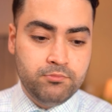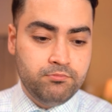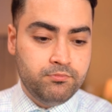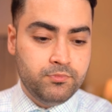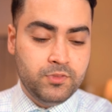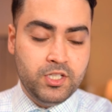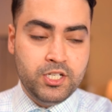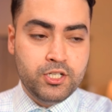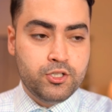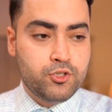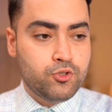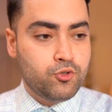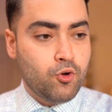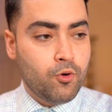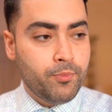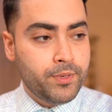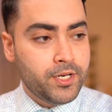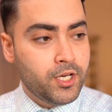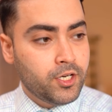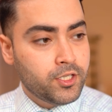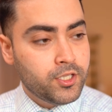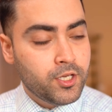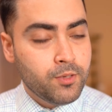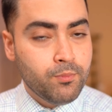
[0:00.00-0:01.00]
There's so many
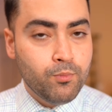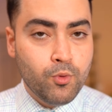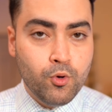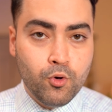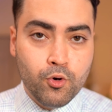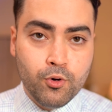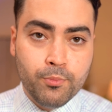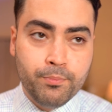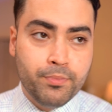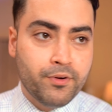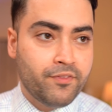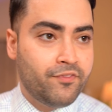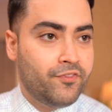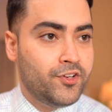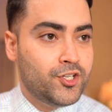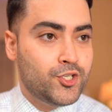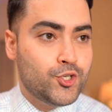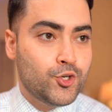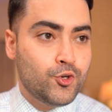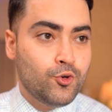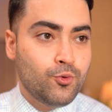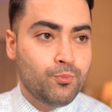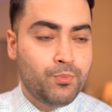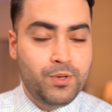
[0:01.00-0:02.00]
other more
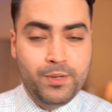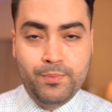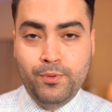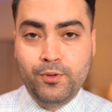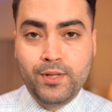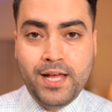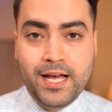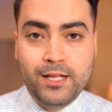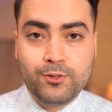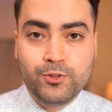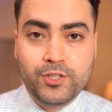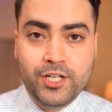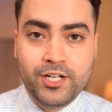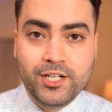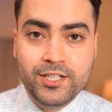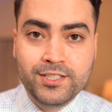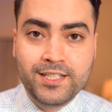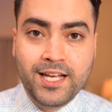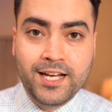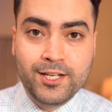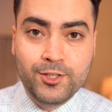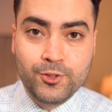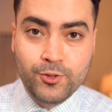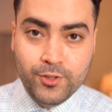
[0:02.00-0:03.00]
professional people out there
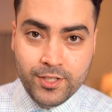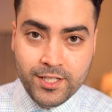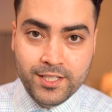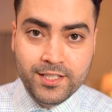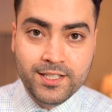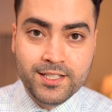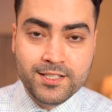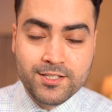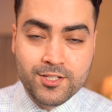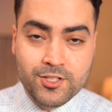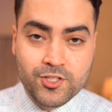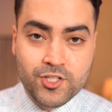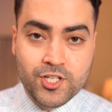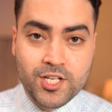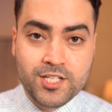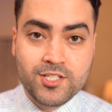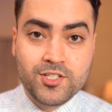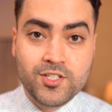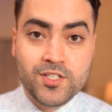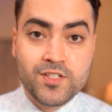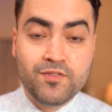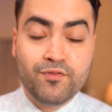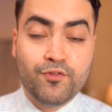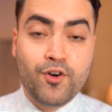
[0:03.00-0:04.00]
that you can get
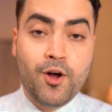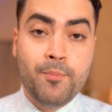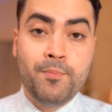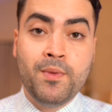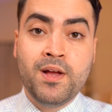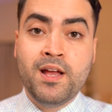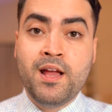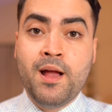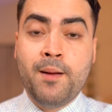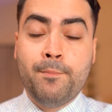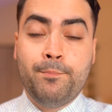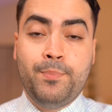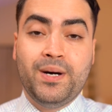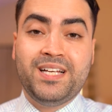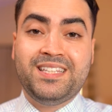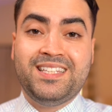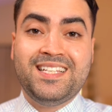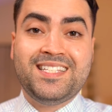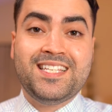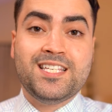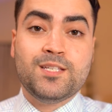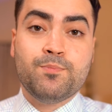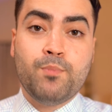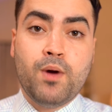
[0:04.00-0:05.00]
suggestions from. But
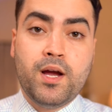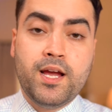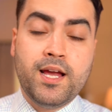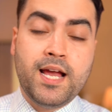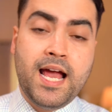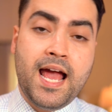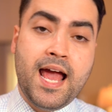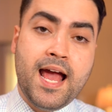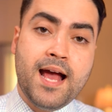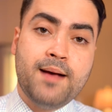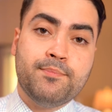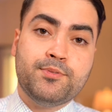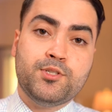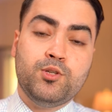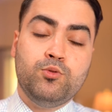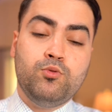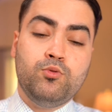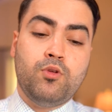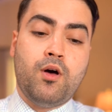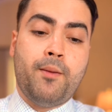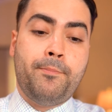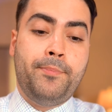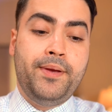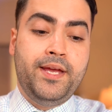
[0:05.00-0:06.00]
this is my absolute
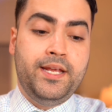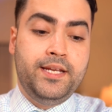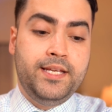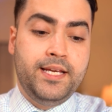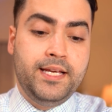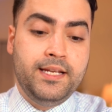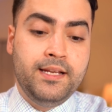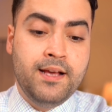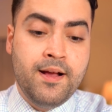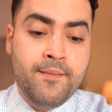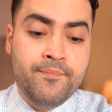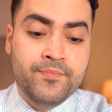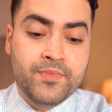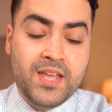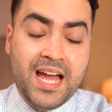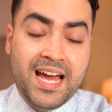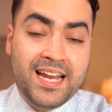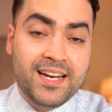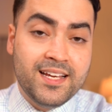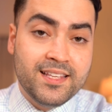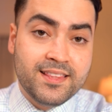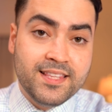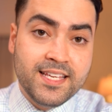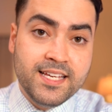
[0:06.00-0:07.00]
opinion. And
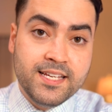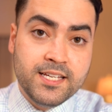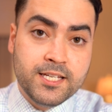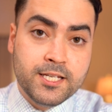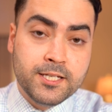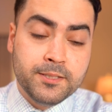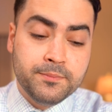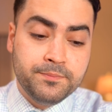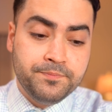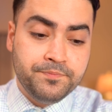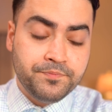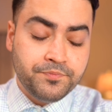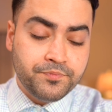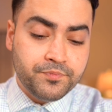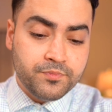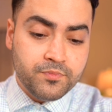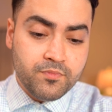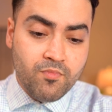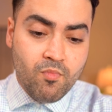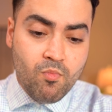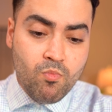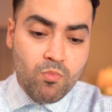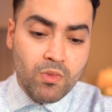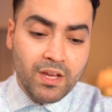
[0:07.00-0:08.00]
I think
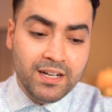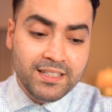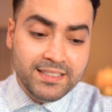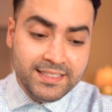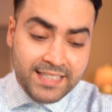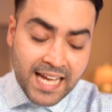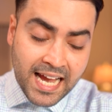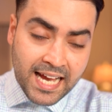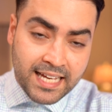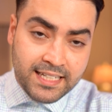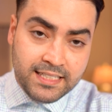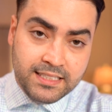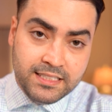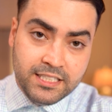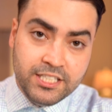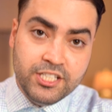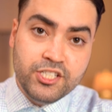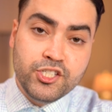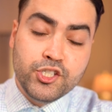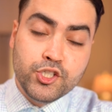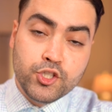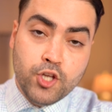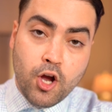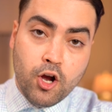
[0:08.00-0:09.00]
that
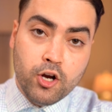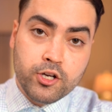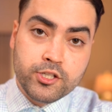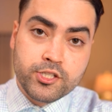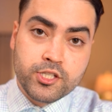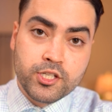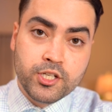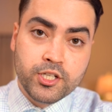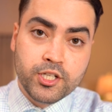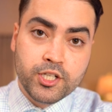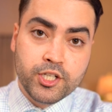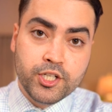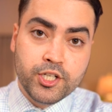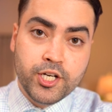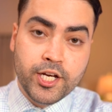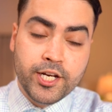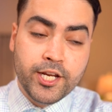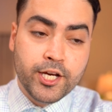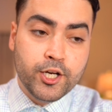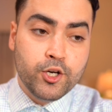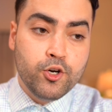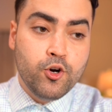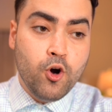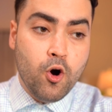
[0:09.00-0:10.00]
these stocks gonna
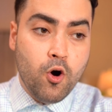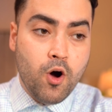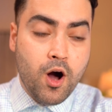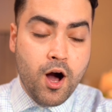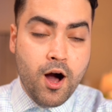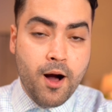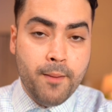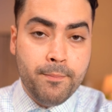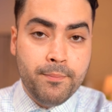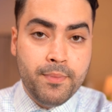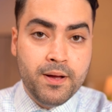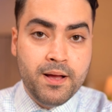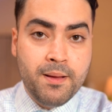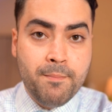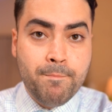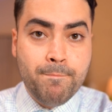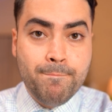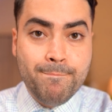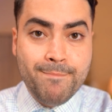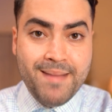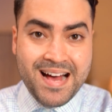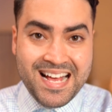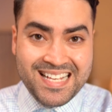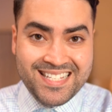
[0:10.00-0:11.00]
go up
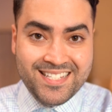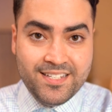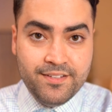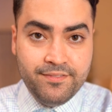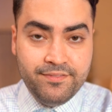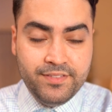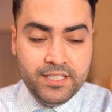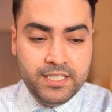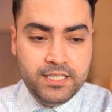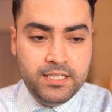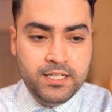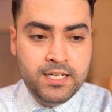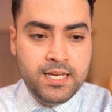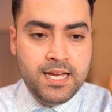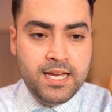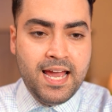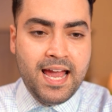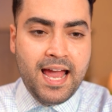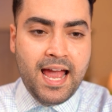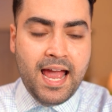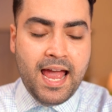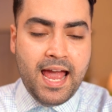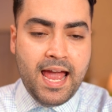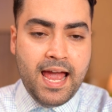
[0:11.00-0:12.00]
massively.
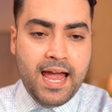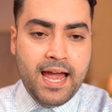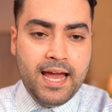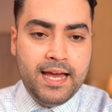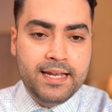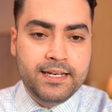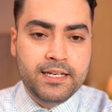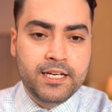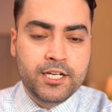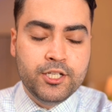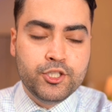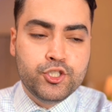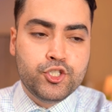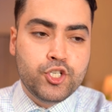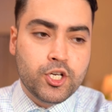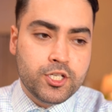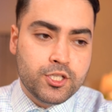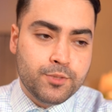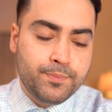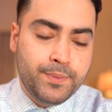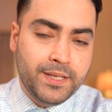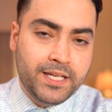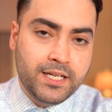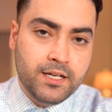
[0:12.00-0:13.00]
And
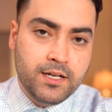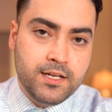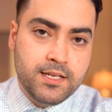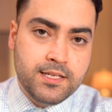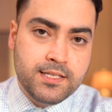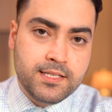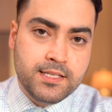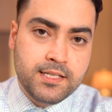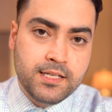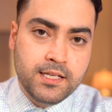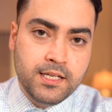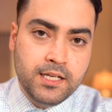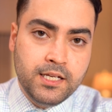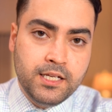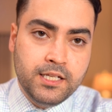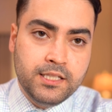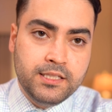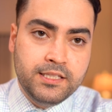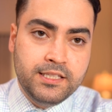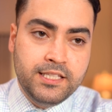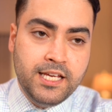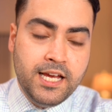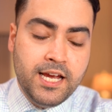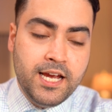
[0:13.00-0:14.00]
just because
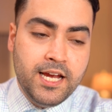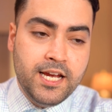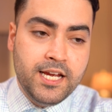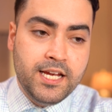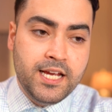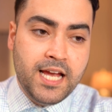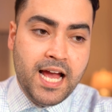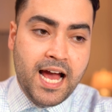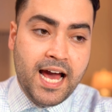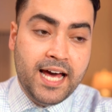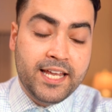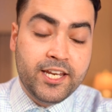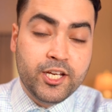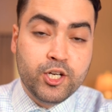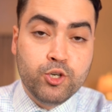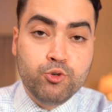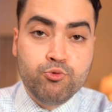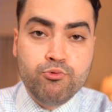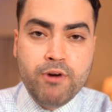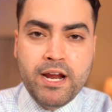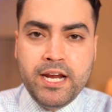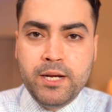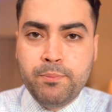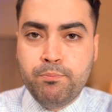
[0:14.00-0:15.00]
they had a
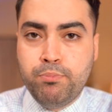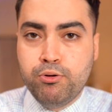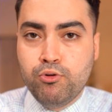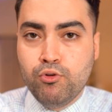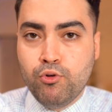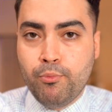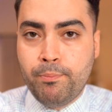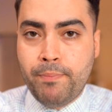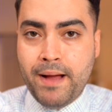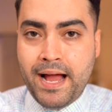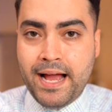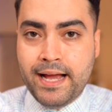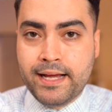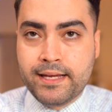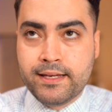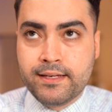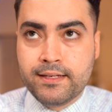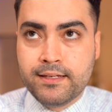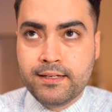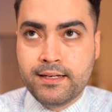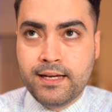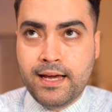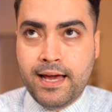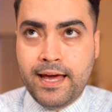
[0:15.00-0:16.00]
great pullback,
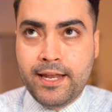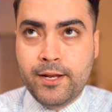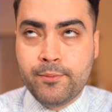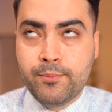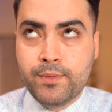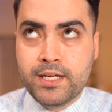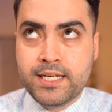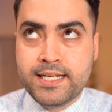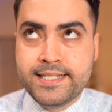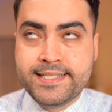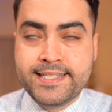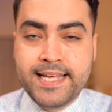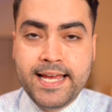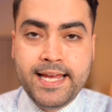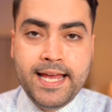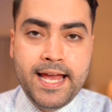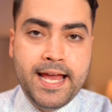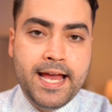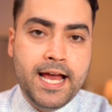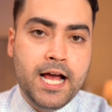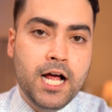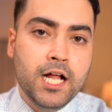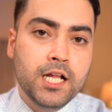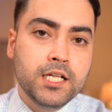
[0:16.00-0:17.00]
and I'm gonna say a
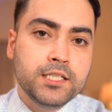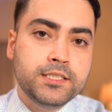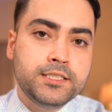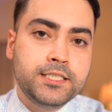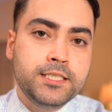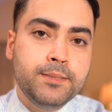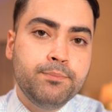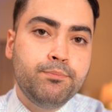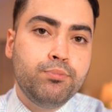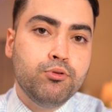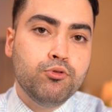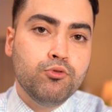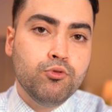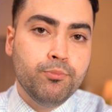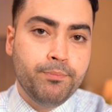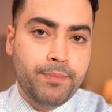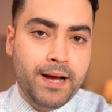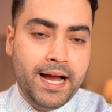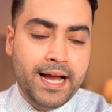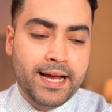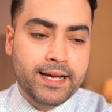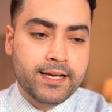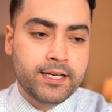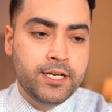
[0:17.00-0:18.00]
healthy
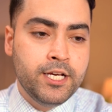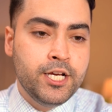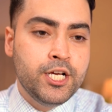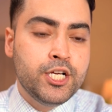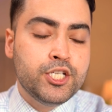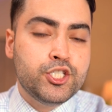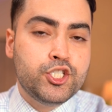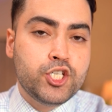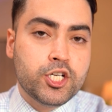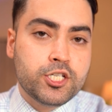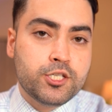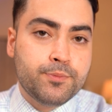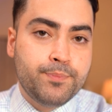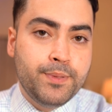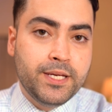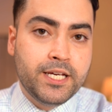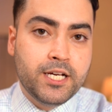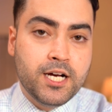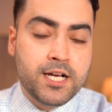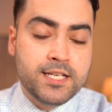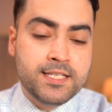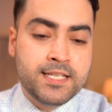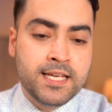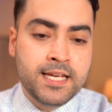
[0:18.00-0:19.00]
pullback, just
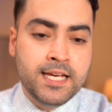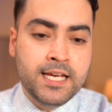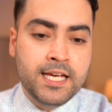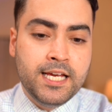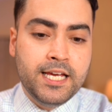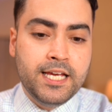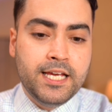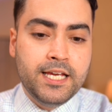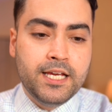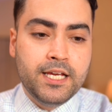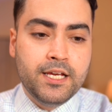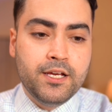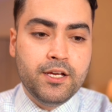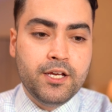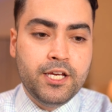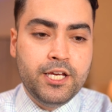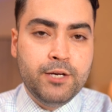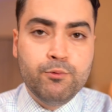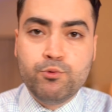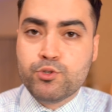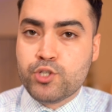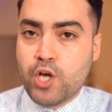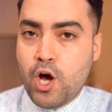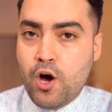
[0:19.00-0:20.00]
because it
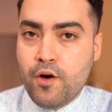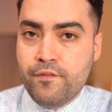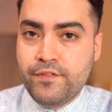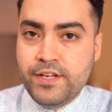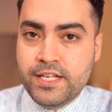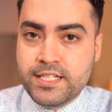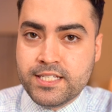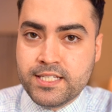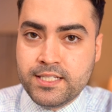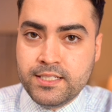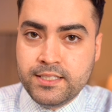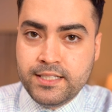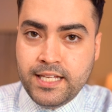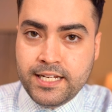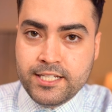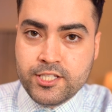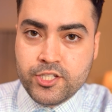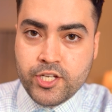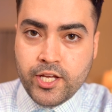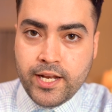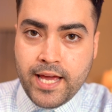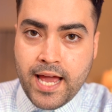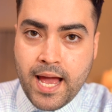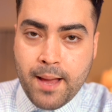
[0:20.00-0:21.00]
was obvious that it's
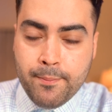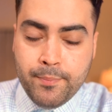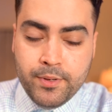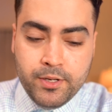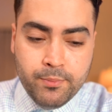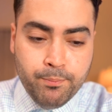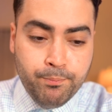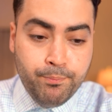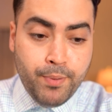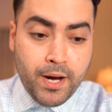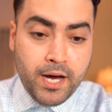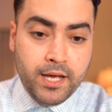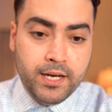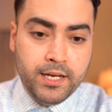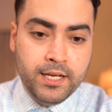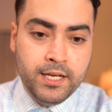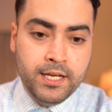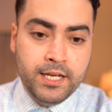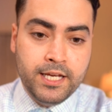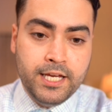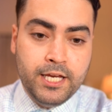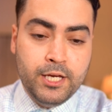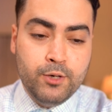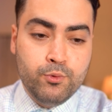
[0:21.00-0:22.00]
gonna happen. But
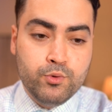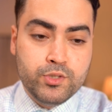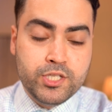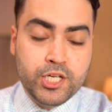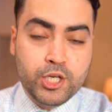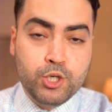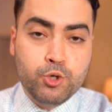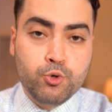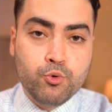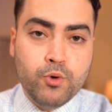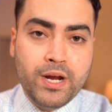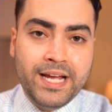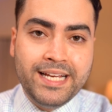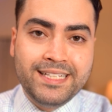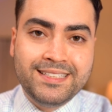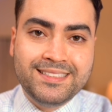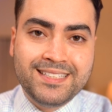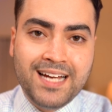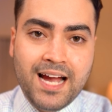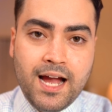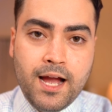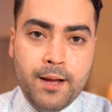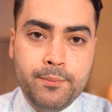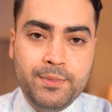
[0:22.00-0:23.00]
it was a great
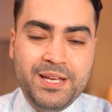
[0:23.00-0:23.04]
time.